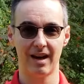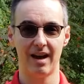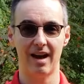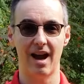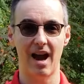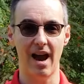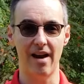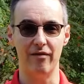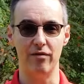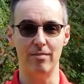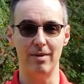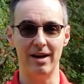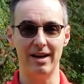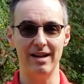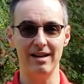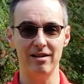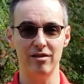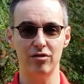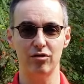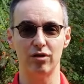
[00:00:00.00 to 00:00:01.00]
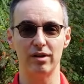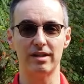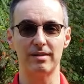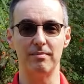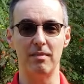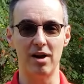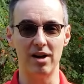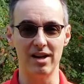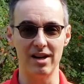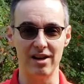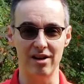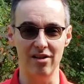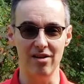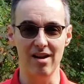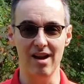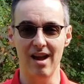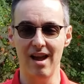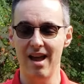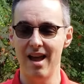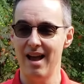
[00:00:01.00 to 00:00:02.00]
Hi everybody, Chris Munn here,
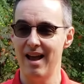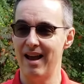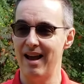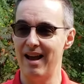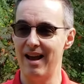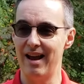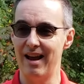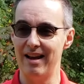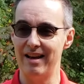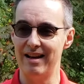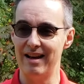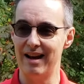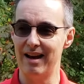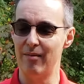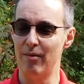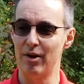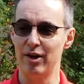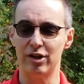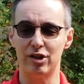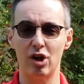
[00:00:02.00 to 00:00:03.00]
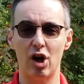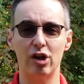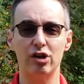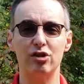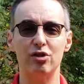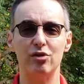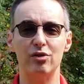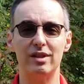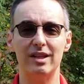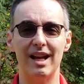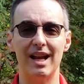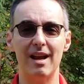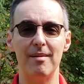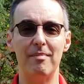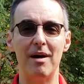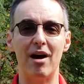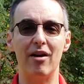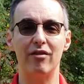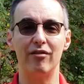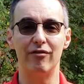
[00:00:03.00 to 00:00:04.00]
and I want to talk to you today
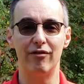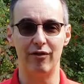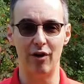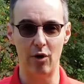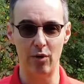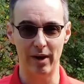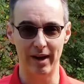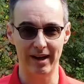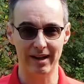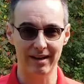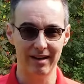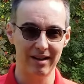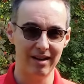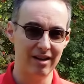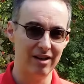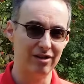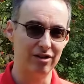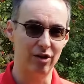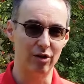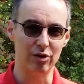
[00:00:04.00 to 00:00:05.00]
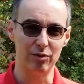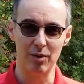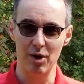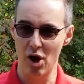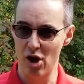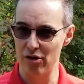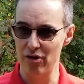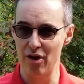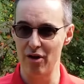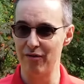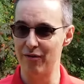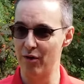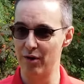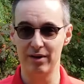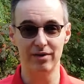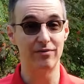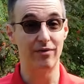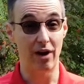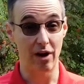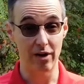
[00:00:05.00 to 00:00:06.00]
about voting. So as we all know, voting
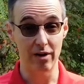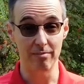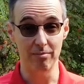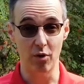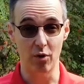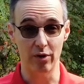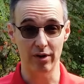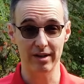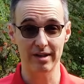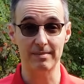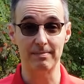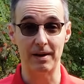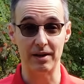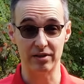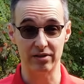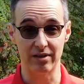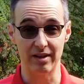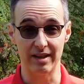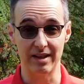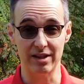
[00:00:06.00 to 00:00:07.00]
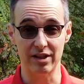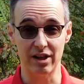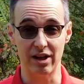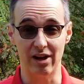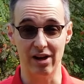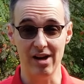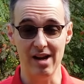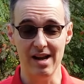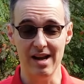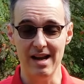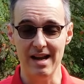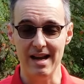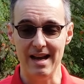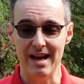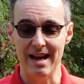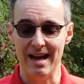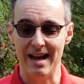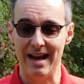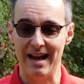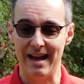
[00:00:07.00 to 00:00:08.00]
is very important, especially this year.
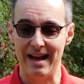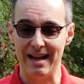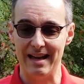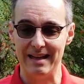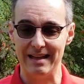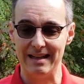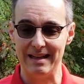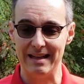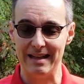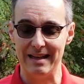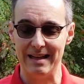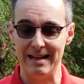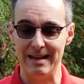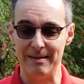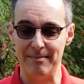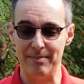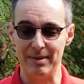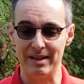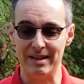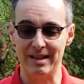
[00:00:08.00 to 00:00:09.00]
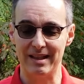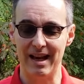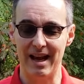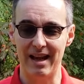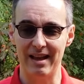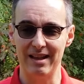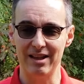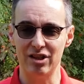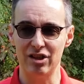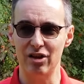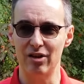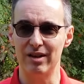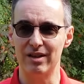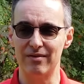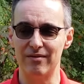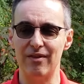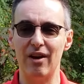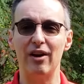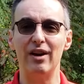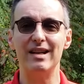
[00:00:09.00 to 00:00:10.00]
But this year it's
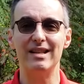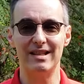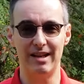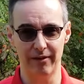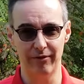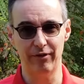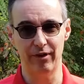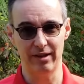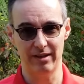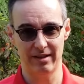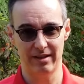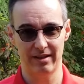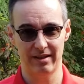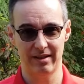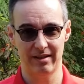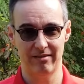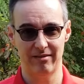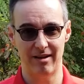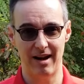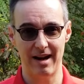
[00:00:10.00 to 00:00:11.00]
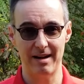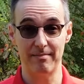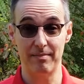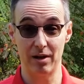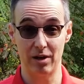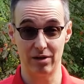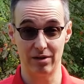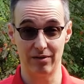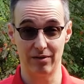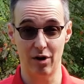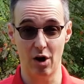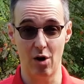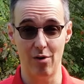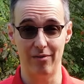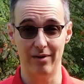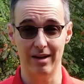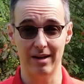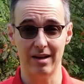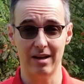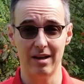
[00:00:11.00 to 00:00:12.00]
very different, right, because of
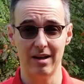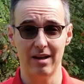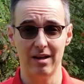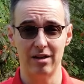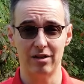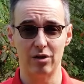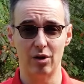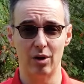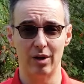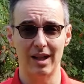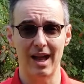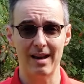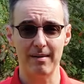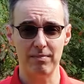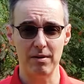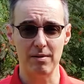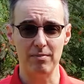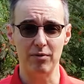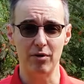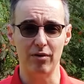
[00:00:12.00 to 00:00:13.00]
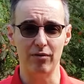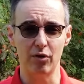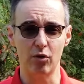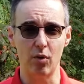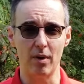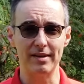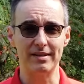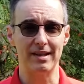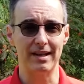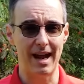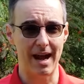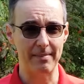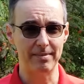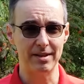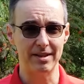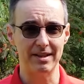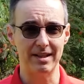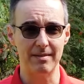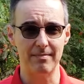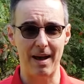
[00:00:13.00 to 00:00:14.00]
COVID. So a lot of people have requested
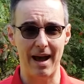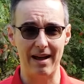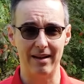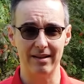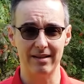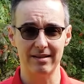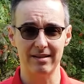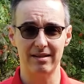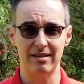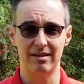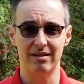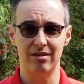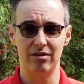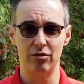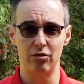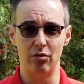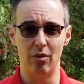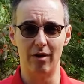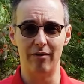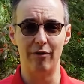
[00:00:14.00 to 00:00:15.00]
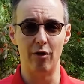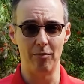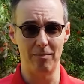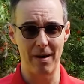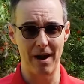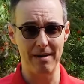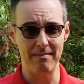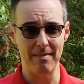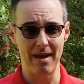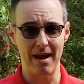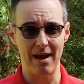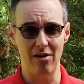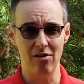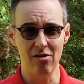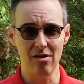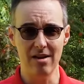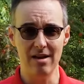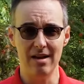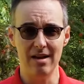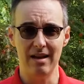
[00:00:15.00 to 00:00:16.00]
absentee ballots to vote by mail,
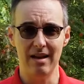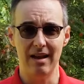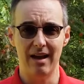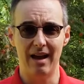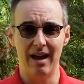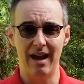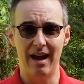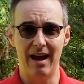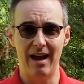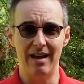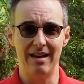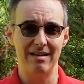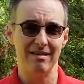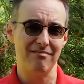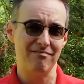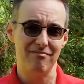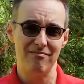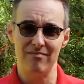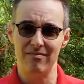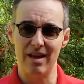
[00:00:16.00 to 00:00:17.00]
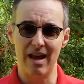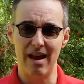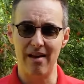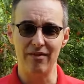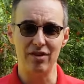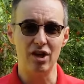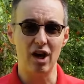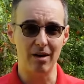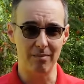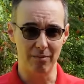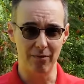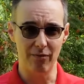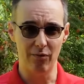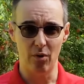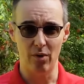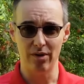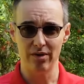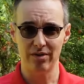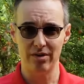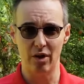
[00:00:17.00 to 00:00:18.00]
and they haven't done it
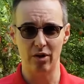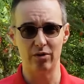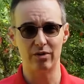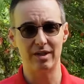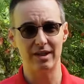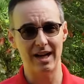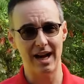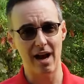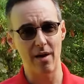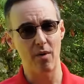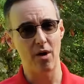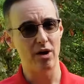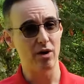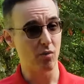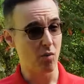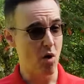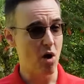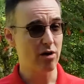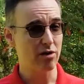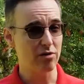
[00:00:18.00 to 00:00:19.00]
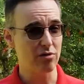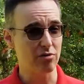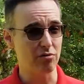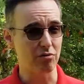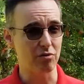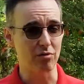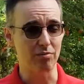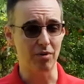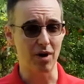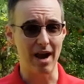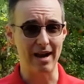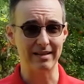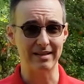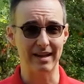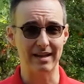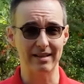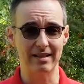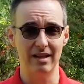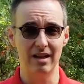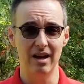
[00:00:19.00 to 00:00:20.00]
before. So today I wanted to walk you through the
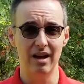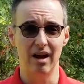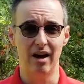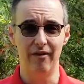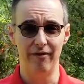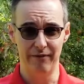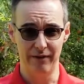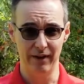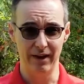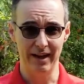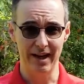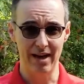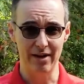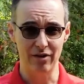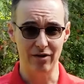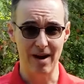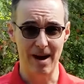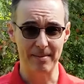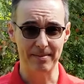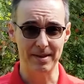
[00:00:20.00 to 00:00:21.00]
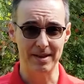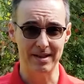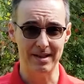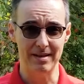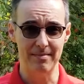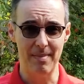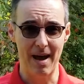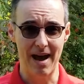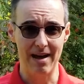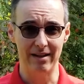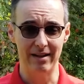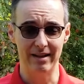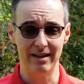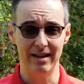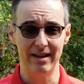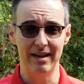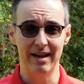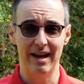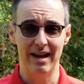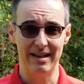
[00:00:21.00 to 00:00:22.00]
process of filling out your absentee ballot
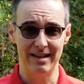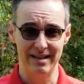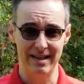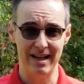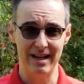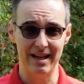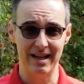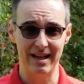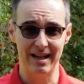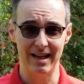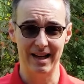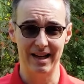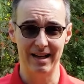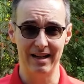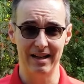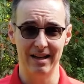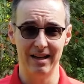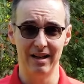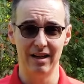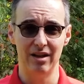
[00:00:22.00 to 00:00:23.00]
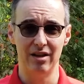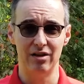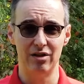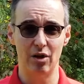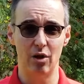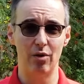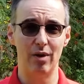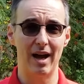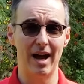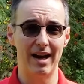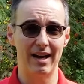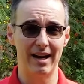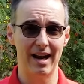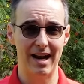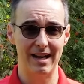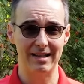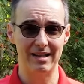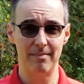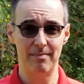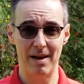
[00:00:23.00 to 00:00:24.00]
and sending it in so that it
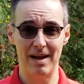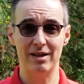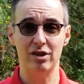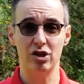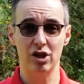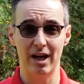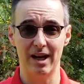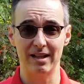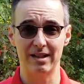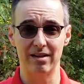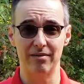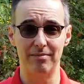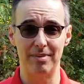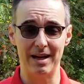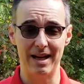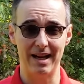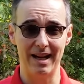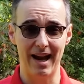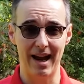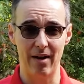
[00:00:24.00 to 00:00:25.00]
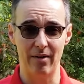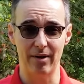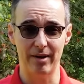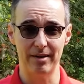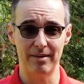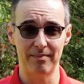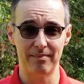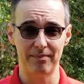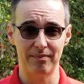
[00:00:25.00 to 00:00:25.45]
has the best chance of being counted.